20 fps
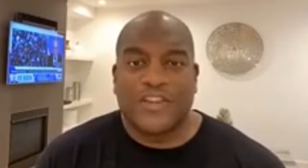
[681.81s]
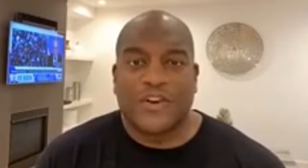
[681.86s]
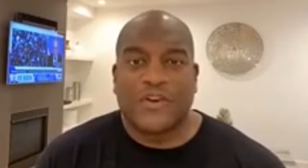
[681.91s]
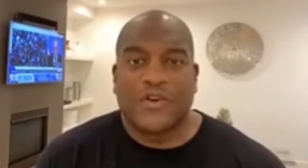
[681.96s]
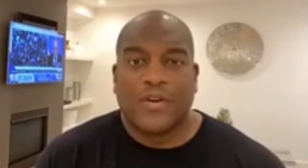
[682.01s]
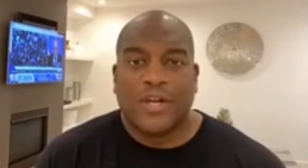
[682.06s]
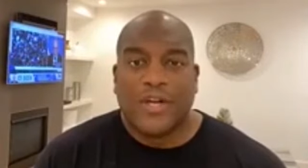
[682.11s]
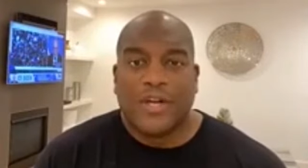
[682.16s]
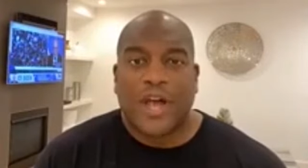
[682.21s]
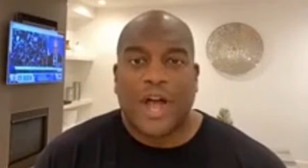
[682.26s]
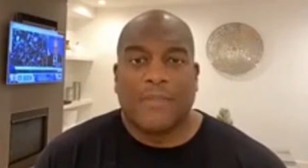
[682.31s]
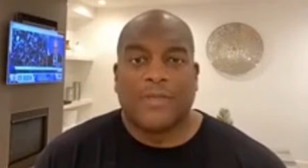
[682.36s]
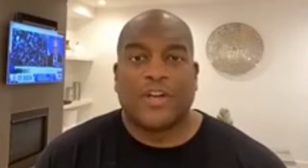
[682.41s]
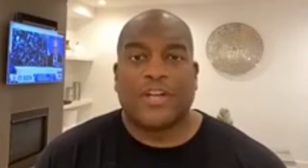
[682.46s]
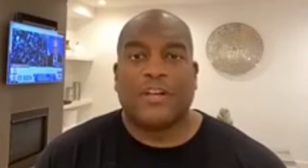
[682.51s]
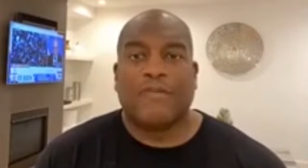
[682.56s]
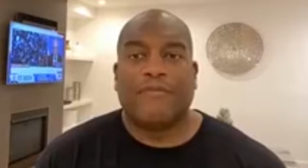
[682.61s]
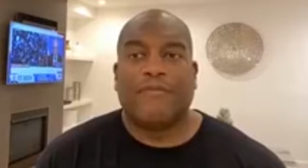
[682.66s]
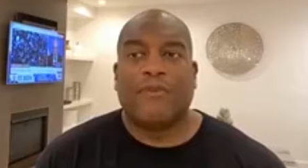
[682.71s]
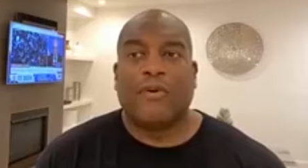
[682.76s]
So I'm
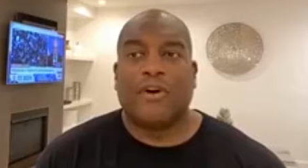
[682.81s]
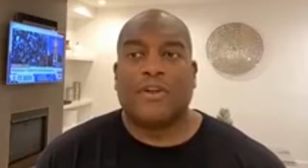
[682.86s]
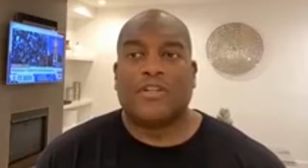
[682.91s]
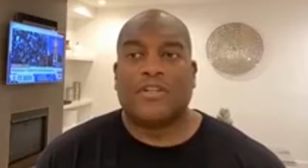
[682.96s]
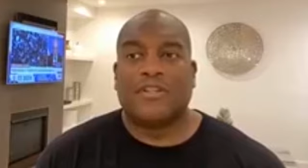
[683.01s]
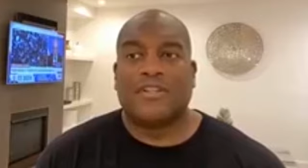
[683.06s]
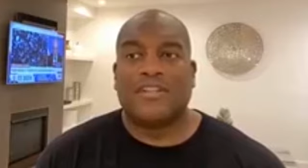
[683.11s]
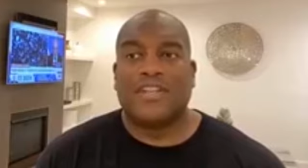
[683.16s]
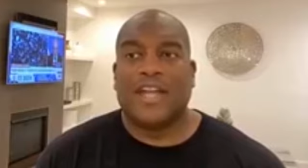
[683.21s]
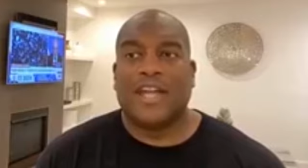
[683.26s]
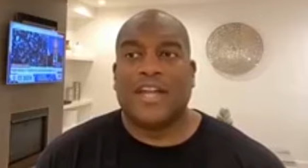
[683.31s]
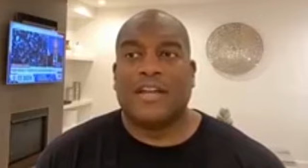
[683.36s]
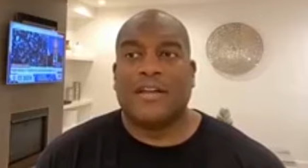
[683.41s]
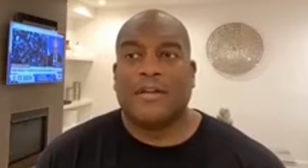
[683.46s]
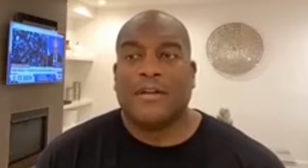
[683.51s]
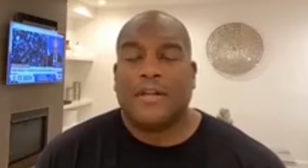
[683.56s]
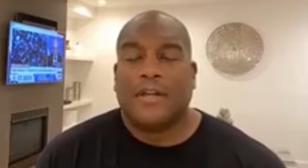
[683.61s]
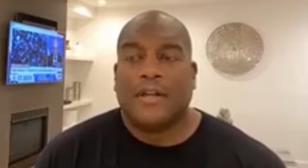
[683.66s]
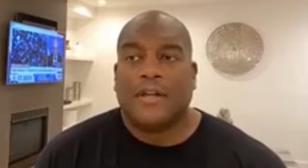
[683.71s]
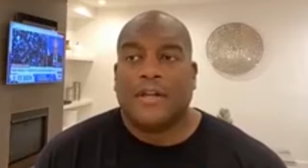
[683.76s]
looking forward to
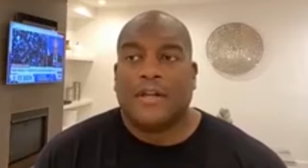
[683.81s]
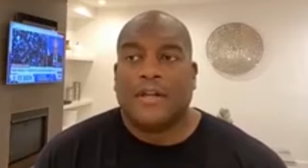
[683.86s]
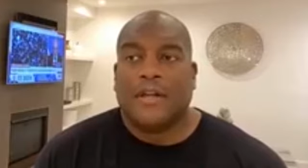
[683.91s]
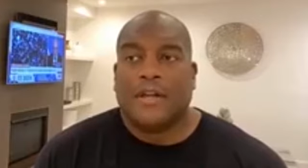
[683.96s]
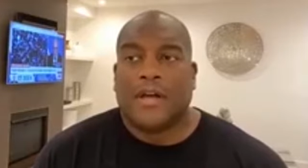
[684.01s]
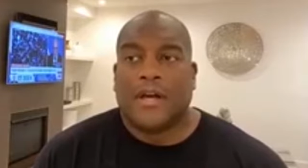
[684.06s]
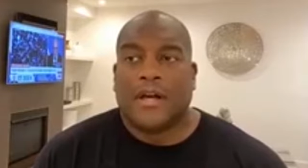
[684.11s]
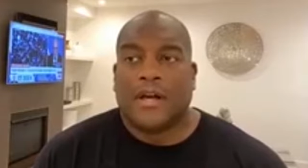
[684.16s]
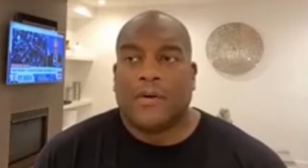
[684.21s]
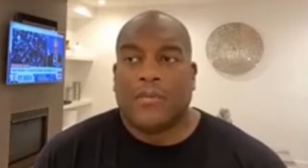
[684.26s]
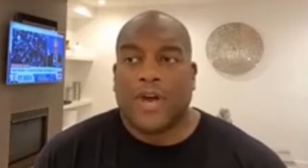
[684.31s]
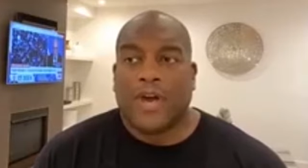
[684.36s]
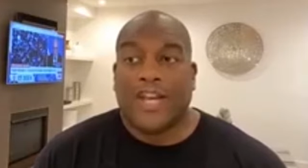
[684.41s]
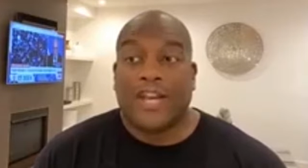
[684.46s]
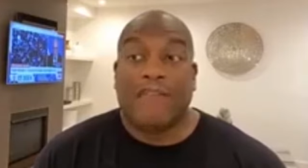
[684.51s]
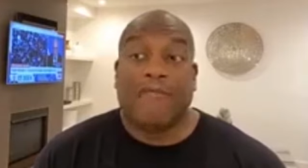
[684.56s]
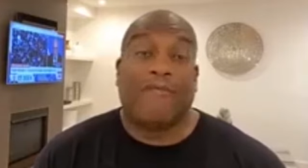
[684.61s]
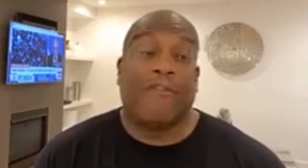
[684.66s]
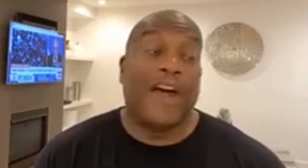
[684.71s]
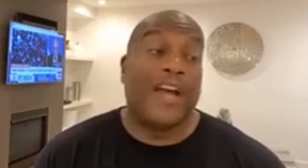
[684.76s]
seeing uh,
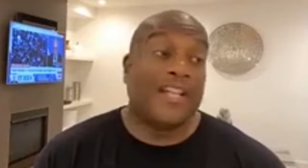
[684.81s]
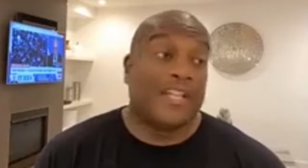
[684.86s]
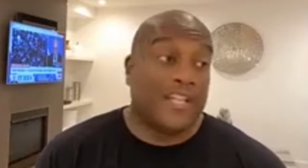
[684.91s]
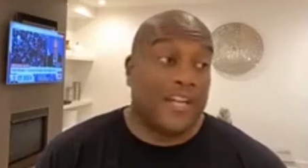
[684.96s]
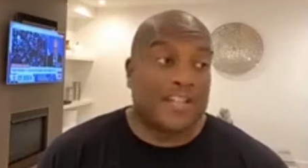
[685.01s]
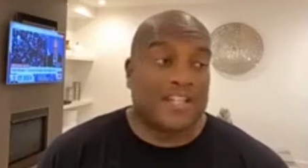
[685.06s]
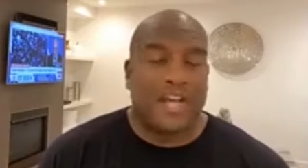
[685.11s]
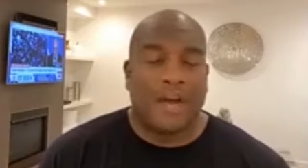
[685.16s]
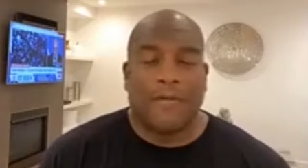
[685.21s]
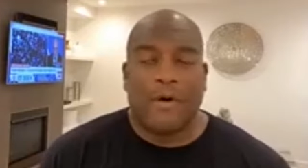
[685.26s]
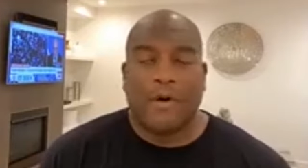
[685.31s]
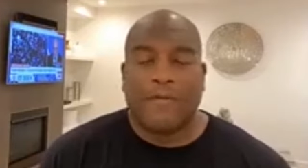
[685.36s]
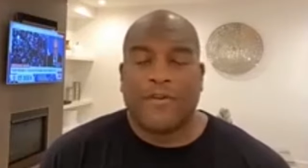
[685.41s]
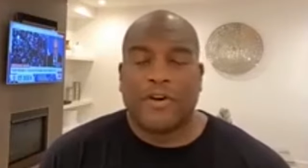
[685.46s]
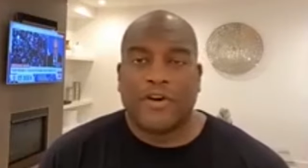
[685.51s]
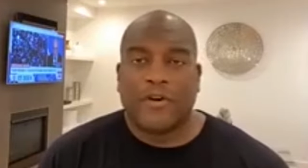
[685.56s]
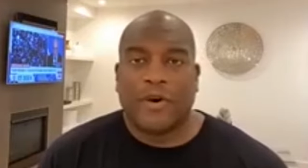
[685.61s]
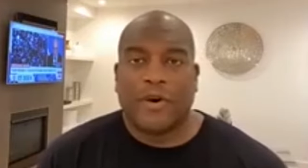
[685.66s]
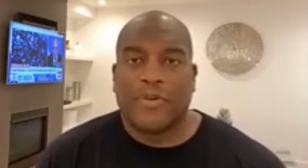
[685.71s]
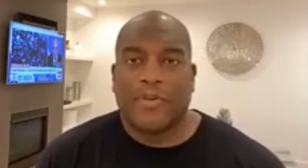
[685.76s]
when he finally does come
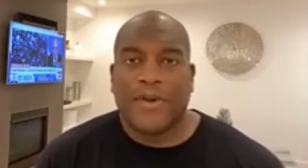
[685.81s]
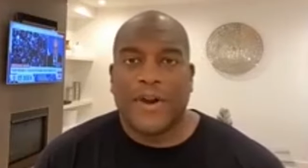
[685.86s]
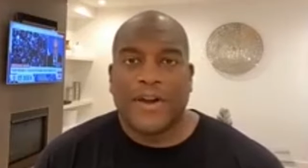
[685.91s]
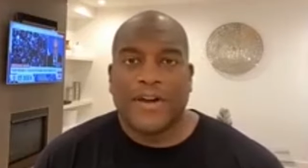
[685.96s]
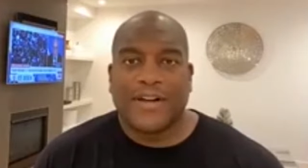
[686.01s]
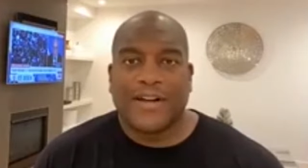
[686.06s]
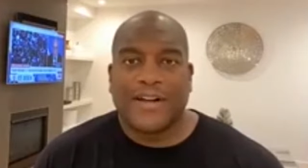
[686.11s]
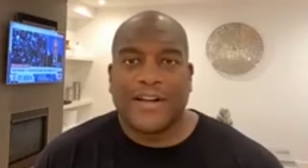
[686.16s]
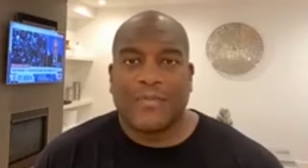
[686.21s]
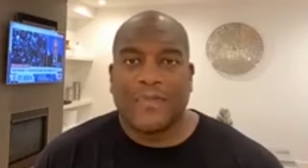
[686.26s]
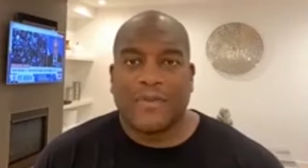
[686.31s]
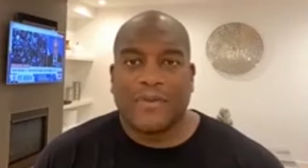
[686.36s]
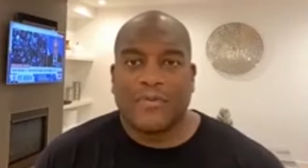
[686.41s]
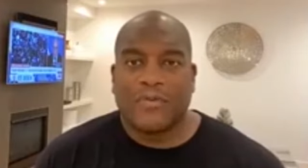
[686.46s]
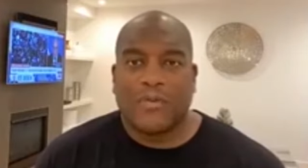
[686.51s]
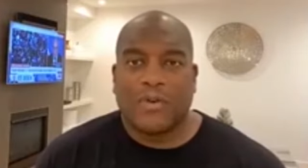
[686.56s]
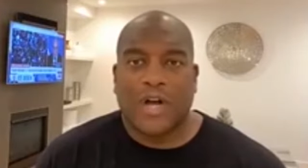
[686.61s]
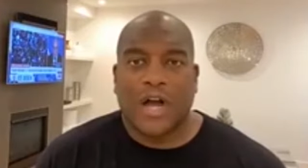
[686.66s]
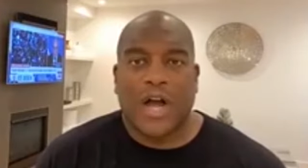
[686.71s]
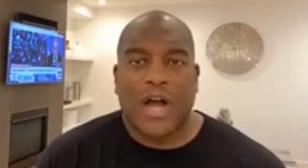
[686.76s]
over to North America,
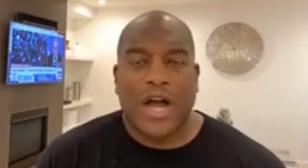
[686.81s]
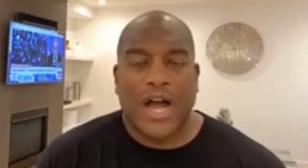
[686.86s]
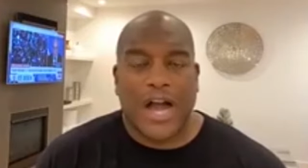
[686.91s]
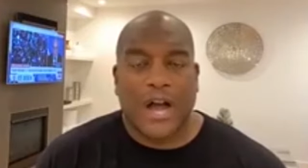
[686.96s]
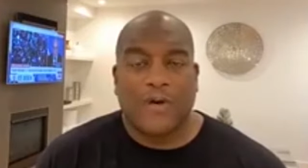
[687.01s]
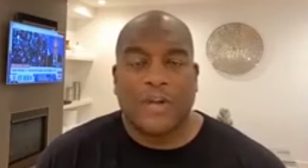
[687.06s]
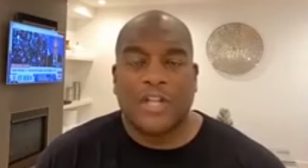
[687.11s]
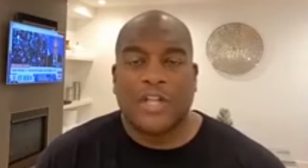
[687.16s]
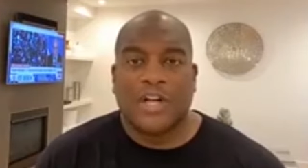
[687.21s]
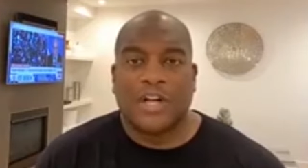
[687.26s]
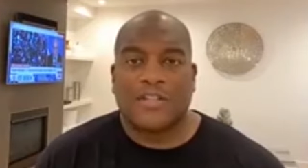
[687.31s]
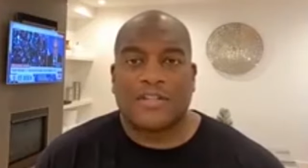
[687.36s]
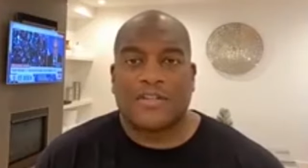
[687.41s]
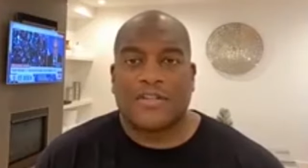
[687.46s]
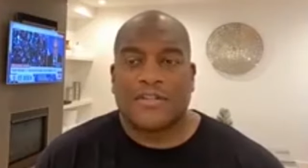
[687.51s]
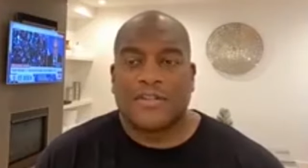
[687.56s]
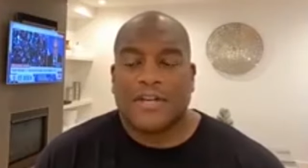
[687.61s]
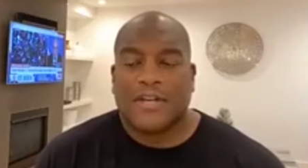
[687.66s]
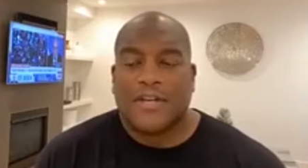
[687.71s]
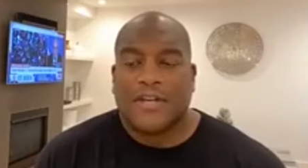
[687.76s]
how he
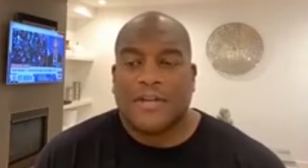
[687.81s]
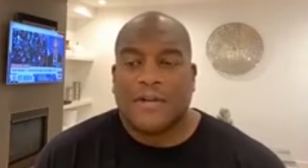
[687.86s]
looks.